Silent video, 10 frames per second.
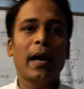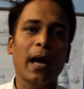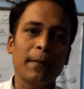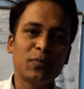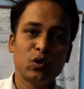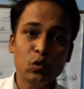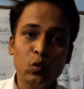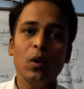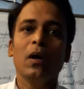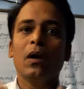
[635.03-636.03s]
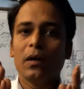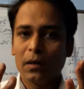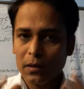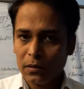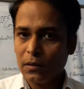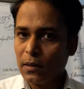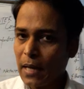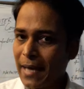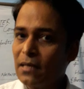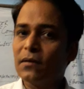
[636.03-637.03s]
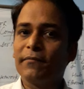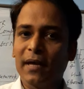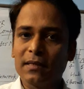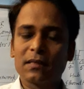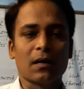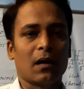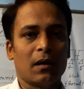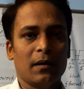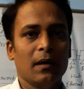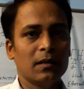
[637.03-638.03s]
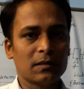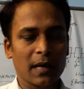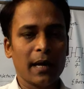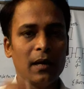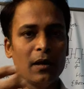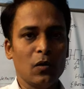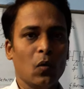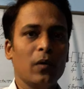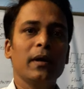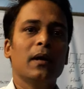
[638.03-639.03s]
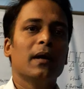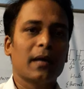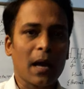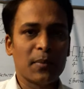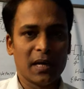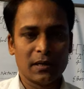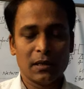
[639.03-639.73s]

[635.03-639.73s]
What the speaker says: have to interface card inside in your cabinet,